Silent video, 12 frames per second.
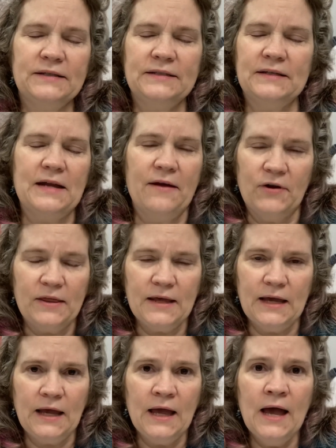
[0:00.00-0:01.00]
in
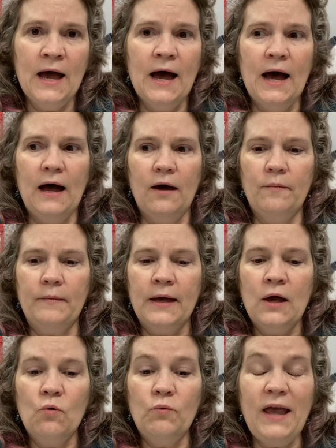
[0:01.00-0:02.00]
everything.
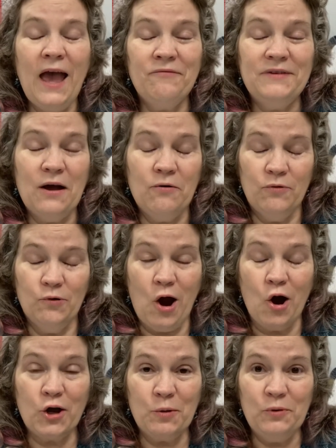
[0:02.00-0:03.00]
We have now
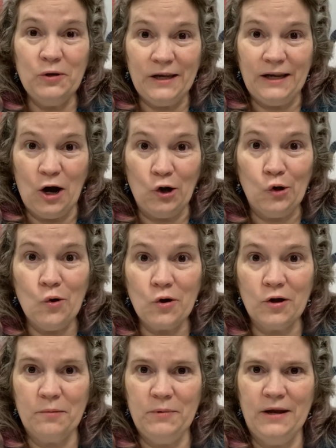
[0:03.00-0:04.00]
our community, our local
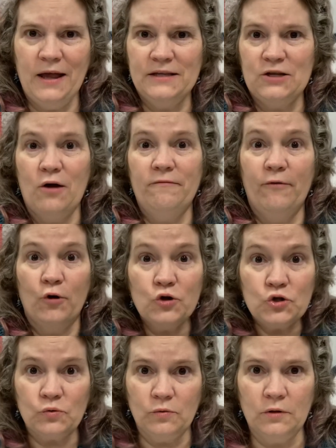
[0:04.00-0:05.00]
community has gone
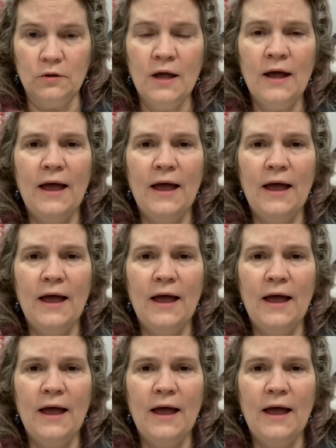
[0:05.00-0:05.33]
virtual,